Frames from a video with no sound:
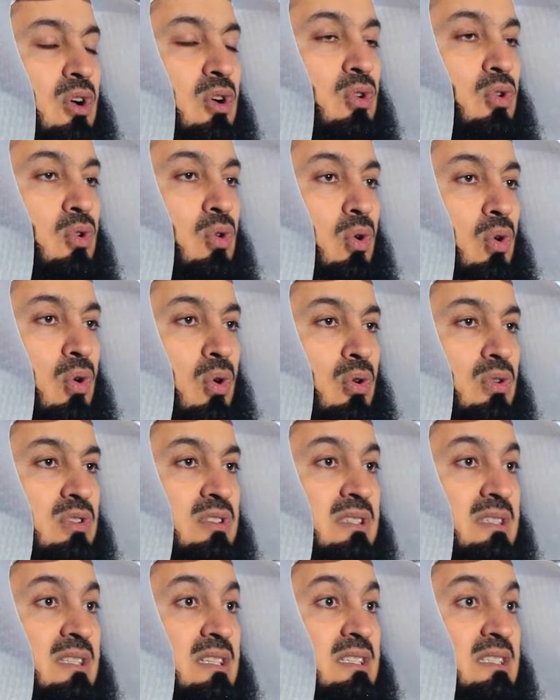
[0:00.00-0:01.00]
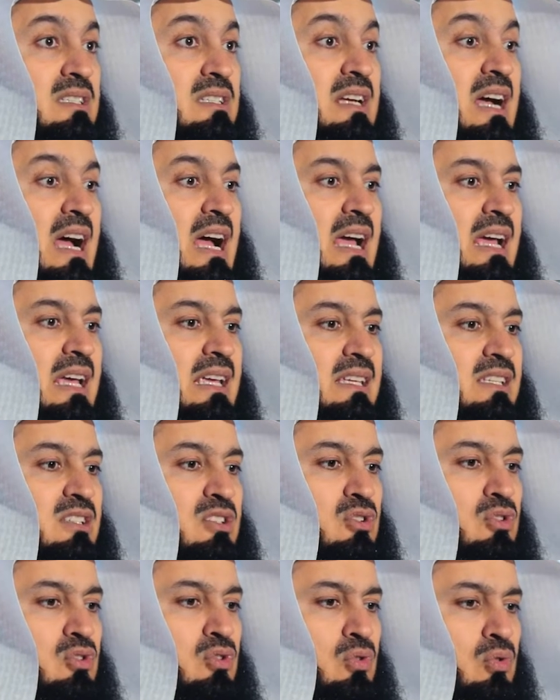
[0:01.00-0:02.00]
cause the skies
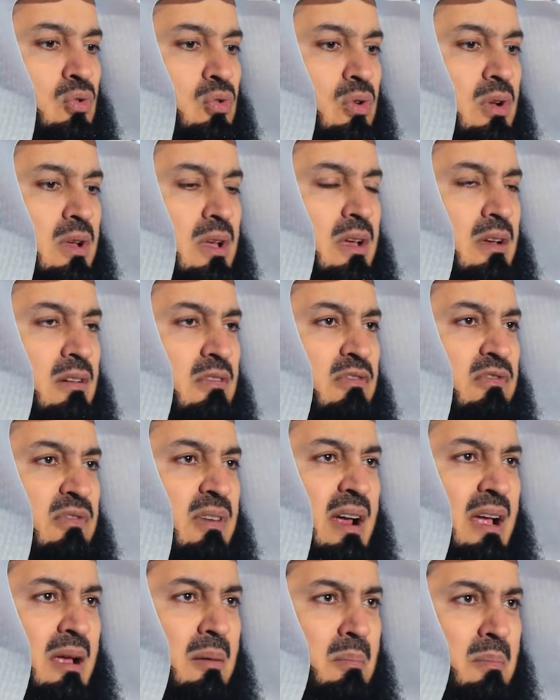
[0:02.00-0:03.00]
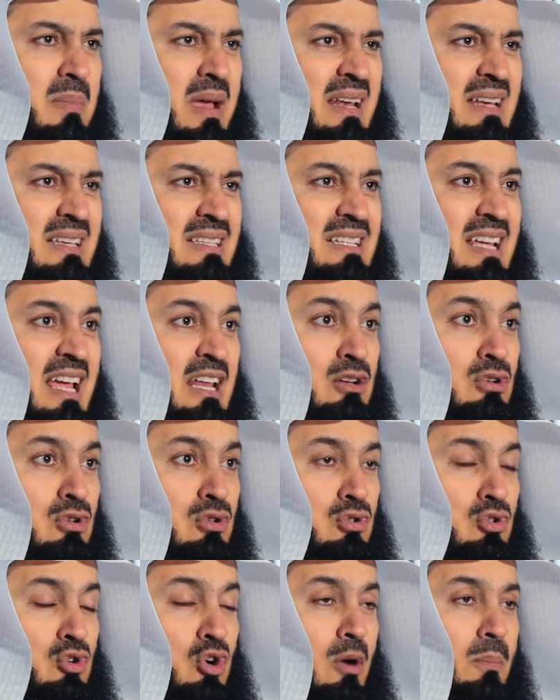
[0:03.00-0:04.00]
to fragment and
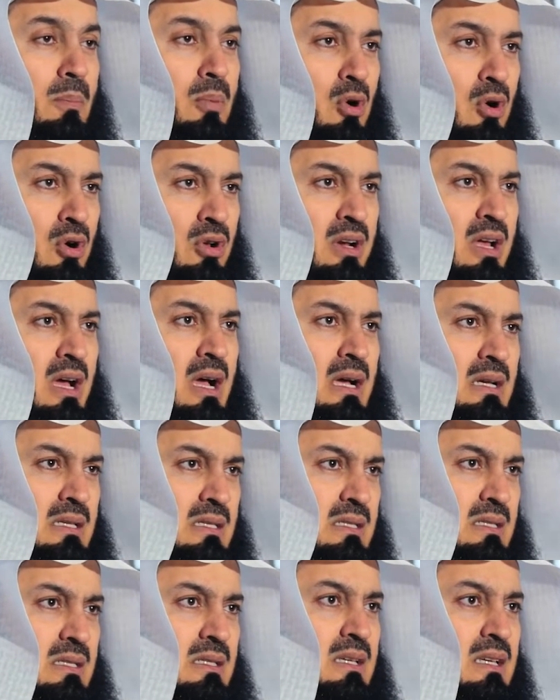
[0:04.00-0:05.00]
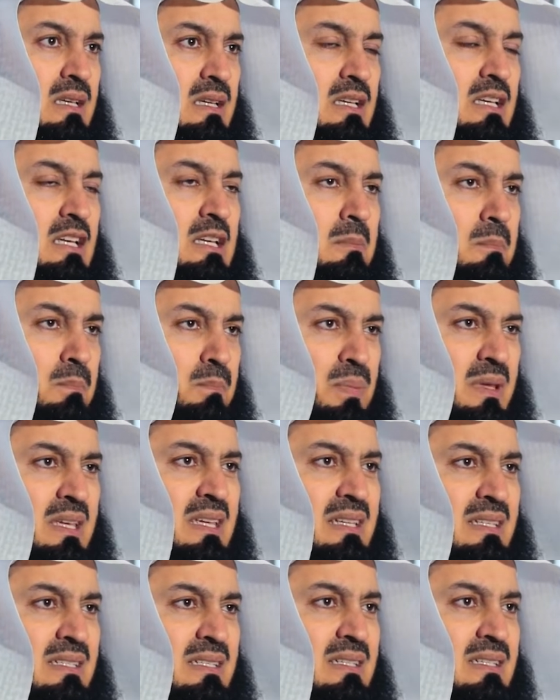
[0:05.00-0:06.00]
drop on us in
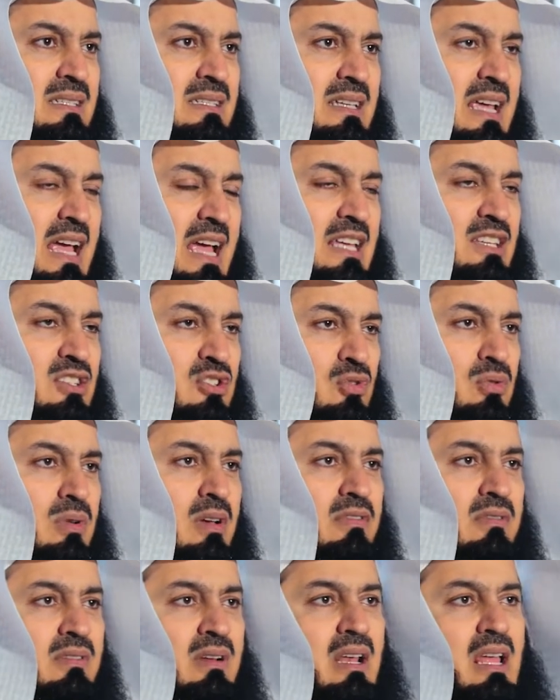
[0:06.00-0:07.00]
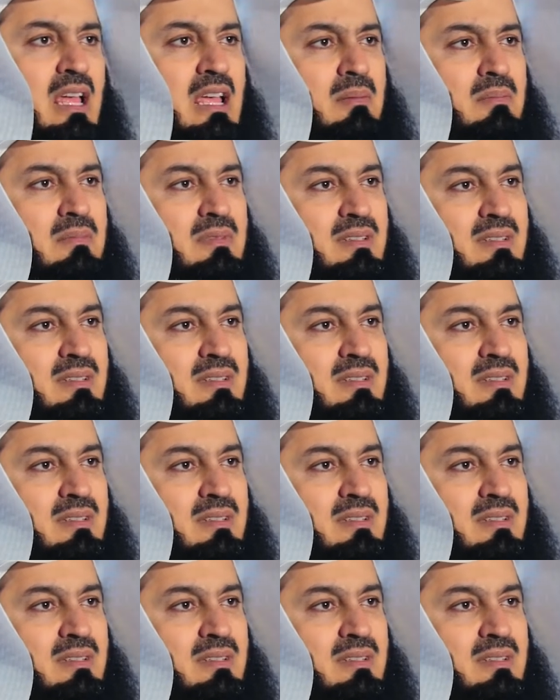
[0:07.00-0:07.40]
pieces as you have claimed.